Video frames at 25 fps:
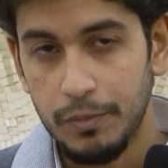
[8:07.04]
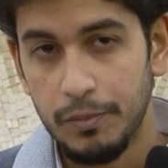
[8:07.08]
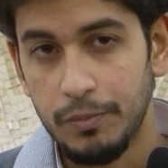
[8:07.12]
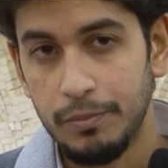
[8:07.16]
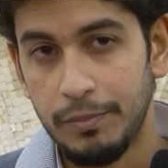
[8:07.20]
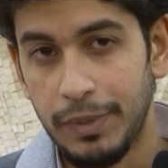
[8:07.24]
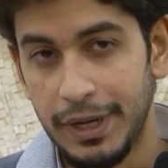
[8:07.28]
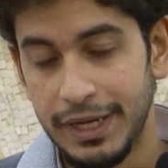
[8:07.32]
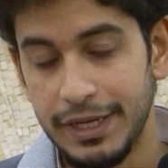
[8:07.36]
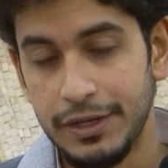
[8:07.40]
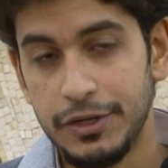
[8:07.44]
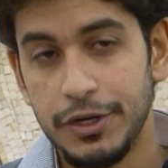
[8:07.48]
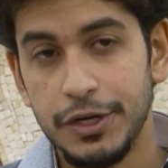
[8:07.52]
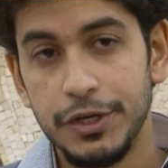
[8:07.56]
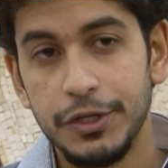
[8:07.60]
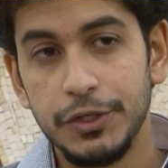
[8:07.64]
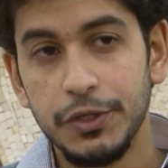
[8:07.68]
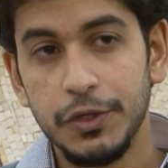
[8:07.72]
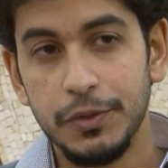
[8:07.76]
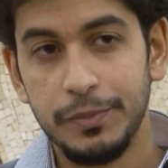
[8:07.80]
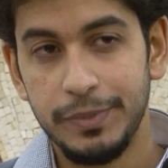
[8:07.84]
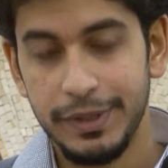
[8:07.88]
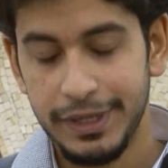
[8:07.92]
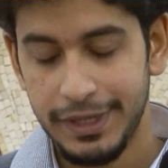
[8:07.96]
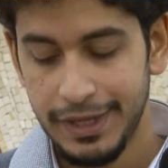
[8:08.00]
By her
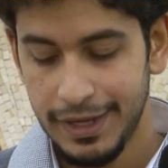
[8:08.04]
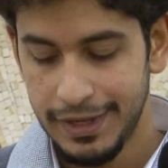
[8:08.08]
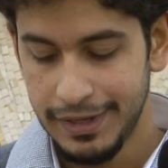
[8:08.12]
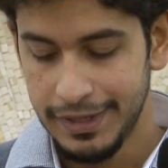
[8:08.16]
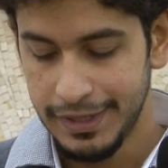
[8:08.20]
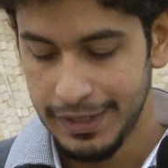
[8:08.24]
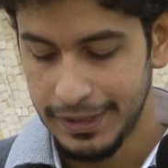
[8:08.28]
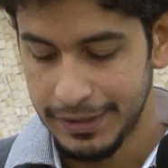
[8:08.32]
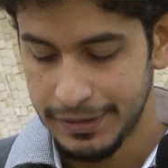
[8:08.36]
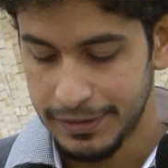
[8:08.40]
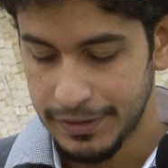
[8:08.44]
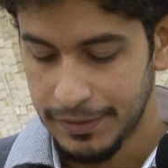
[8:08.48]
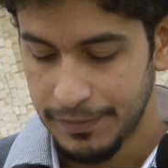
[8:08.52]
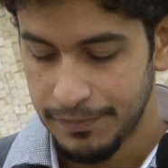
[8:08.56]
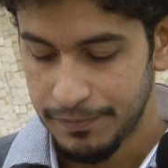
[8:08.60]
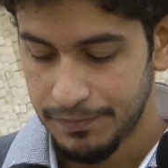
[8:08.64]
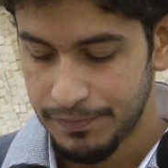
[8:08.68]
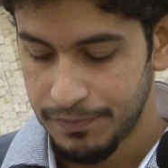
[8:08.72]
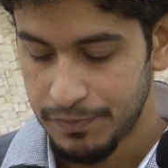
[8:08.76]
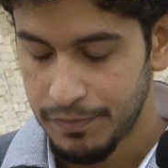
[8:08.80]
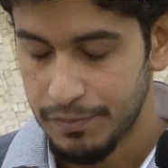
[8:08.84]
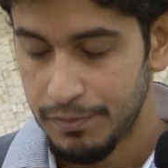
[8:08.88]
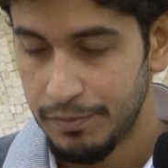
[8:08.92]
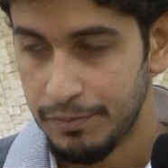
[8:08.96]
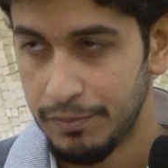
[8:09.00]
new beginnings,
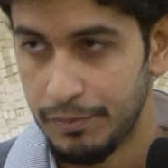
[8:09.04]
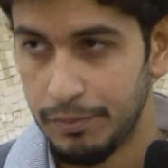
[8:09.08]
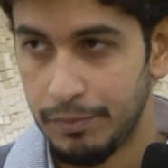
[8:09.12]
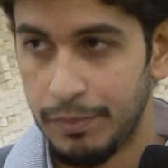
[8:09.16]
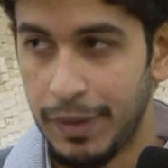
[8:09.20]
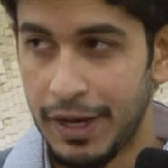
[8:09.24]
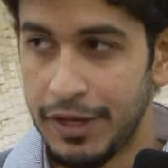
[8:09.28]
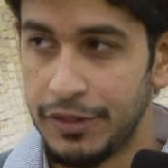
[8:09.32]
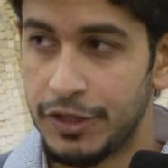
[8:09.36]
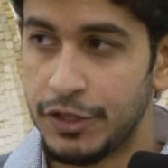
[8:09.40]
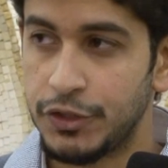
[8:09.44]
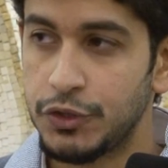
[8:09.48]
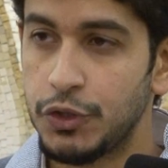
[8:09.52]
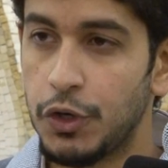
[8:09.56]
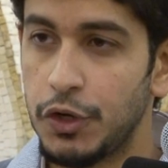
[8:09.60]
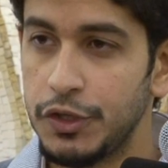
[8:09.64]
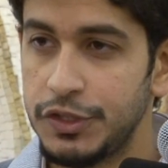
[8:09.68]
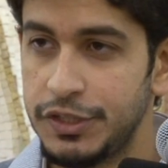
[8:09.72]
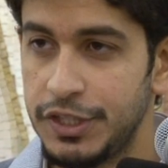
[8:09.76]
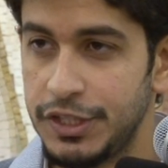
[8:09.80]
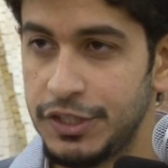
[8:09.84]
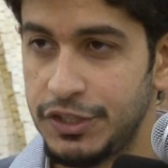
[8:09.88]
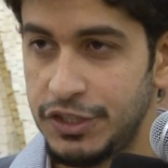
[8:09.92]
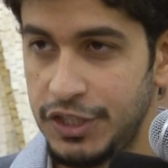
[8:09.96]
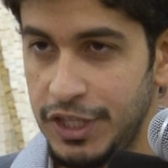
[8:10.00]
by the
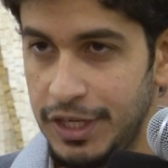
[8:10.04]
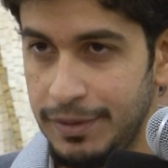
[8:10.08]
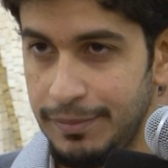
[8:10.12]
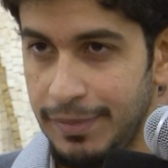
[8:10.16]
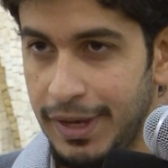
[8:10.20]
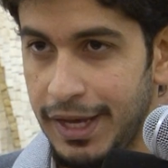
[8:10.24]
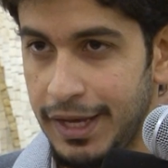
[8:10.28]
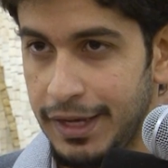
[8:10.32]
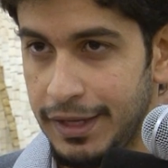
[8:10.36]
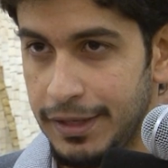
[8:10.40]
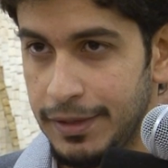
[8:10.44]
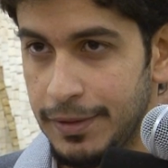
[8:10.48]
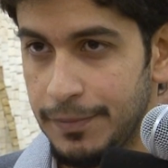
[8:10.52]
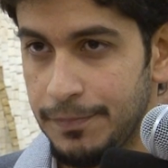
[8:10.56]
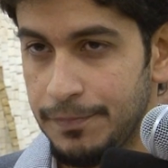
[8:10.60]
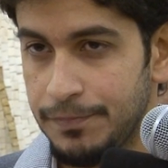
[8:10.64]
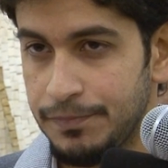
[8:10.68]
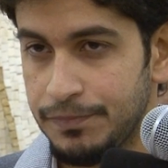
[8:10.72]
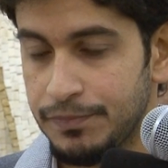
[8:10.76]
choices she made,